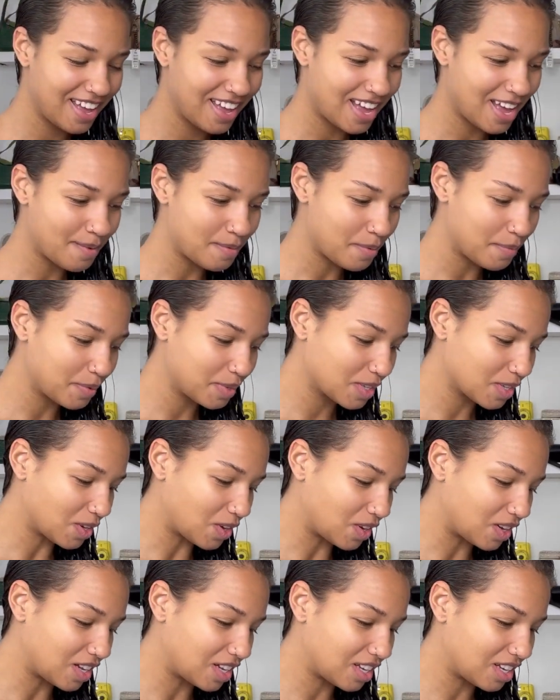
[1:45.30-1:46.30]
I'm almost
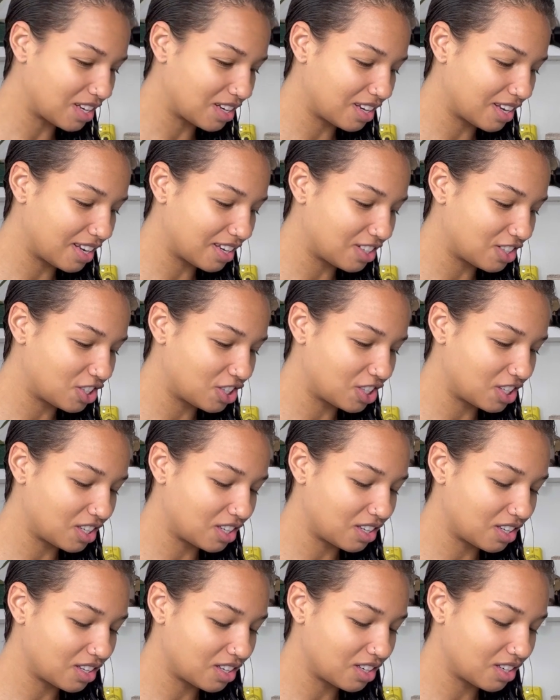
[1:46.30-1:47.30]
gone and
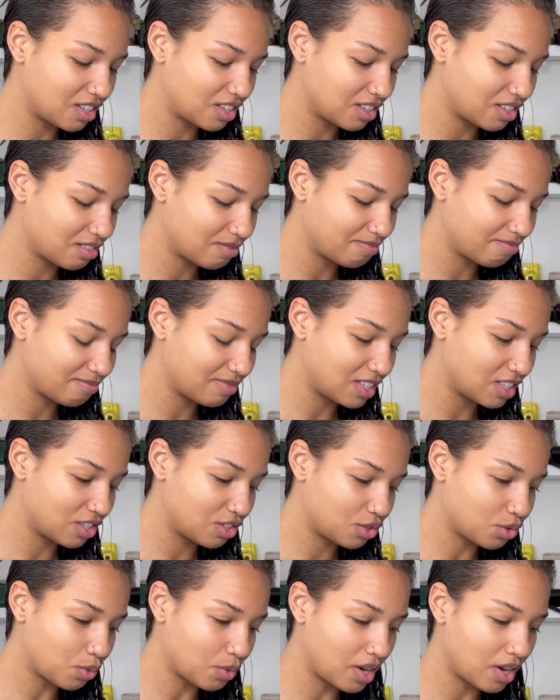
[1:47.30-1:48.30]
she is
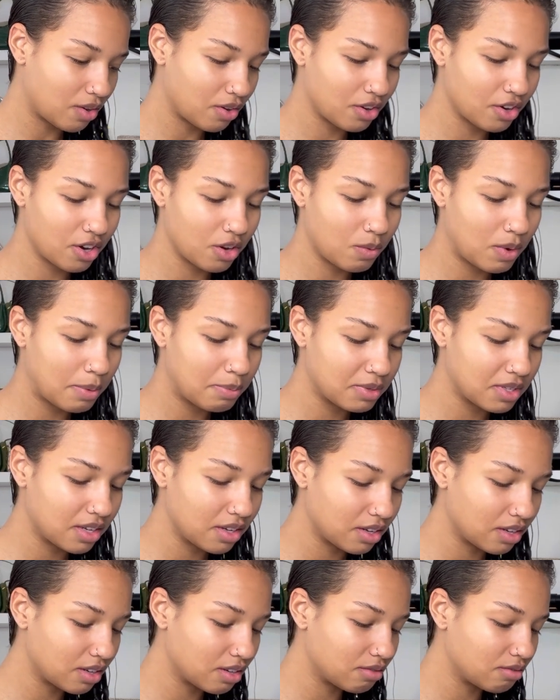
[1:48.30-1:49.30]
sweat out on her lips.
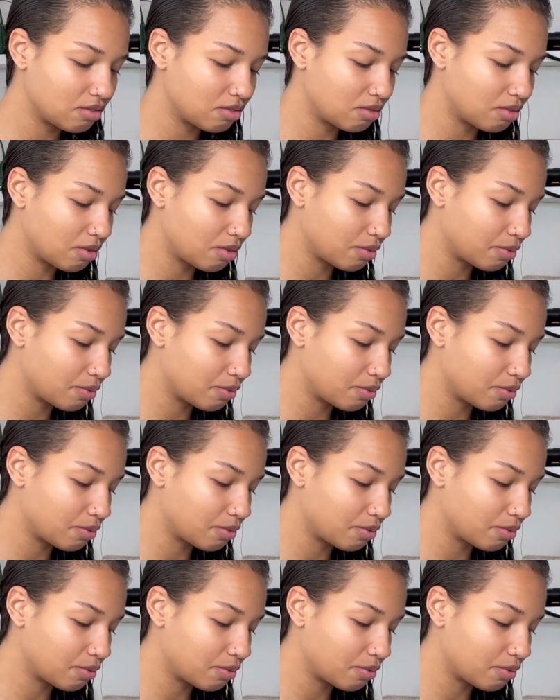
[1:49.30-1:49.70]
So,